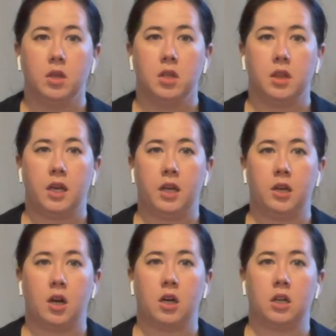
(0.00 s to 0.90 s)

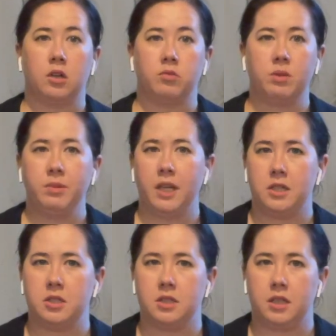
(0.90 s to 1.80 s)
then our rib
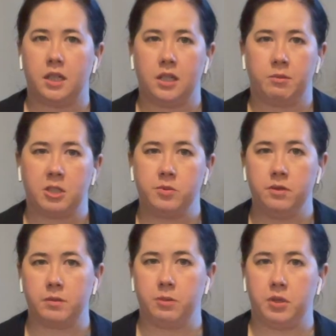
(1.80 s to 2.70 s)
cage isn't getting much
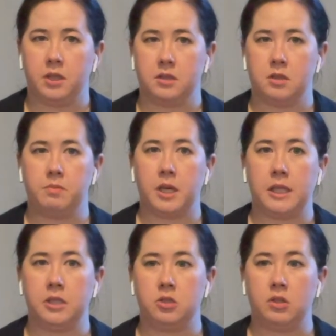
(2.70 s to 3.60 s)
movement because the
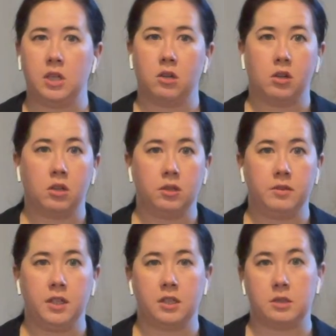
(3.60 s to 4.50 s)
belly's doing all of
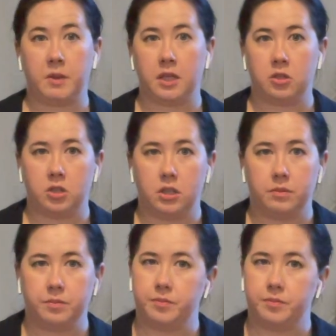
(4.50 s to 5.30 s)
the expansion.